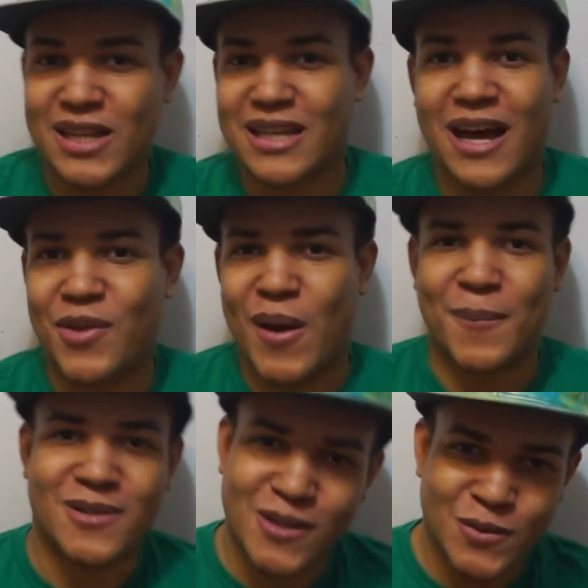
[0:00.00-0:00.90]
of the other
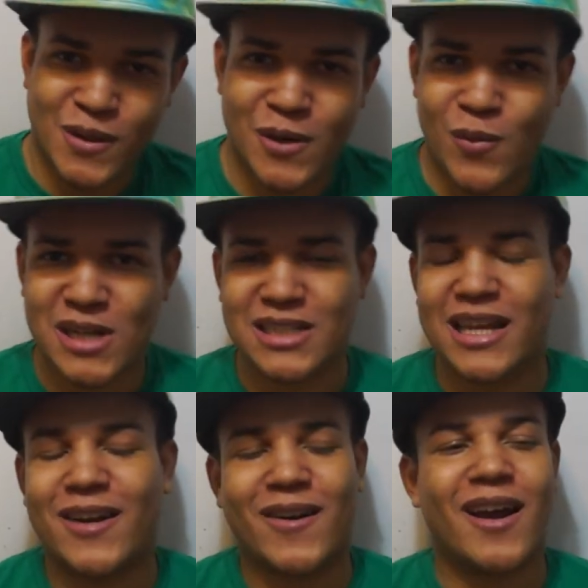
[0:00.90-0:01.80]
episodes we're going to watch
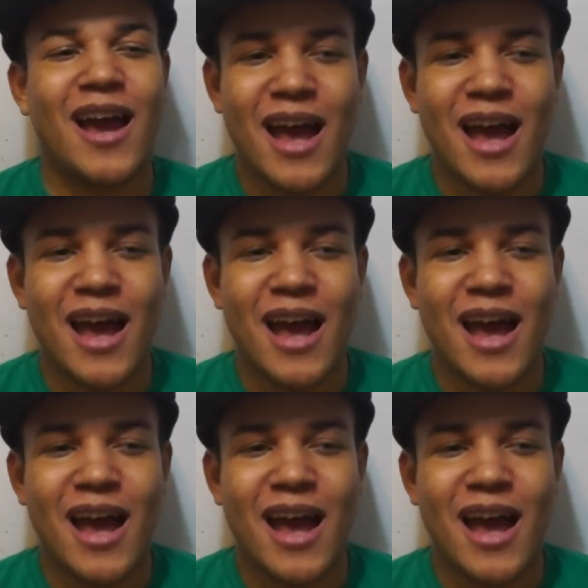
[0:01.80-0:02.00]
later.